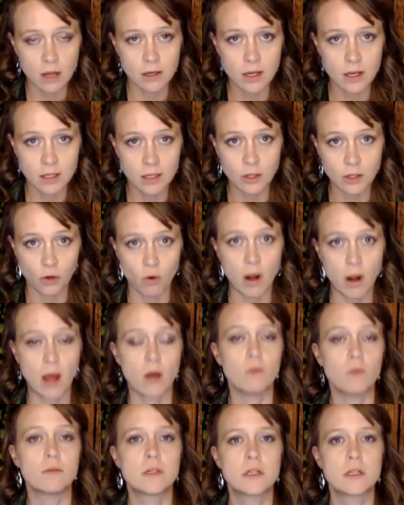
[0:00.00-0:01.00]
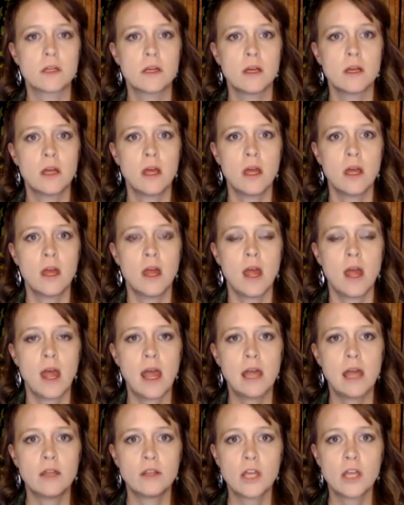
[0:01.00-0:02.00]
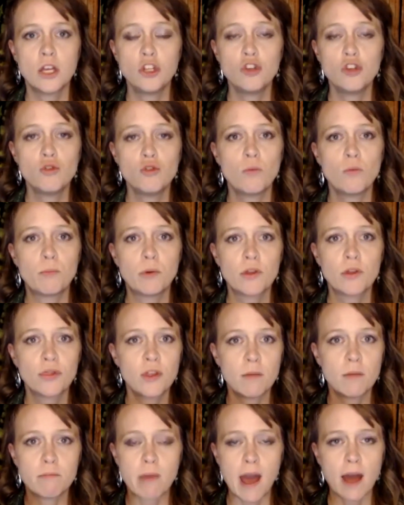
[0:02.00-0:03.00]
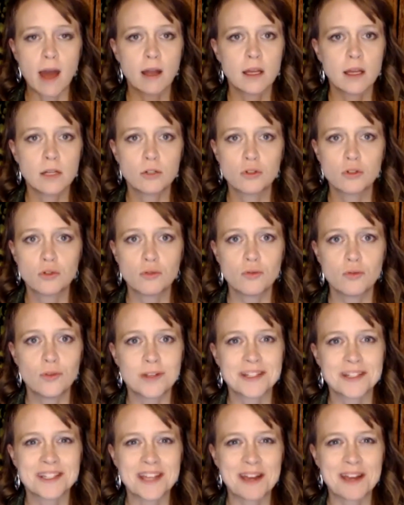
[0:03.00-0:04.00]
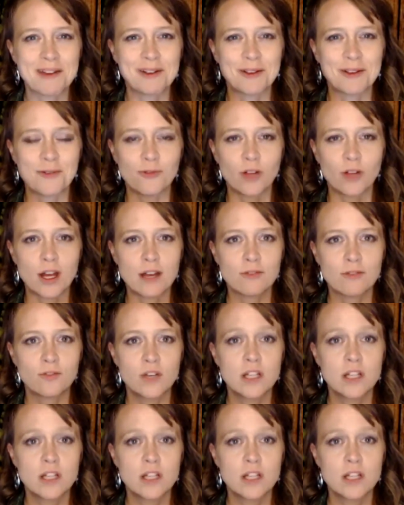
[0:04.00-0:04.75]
in the ground, and then you put them back into the cycle of life.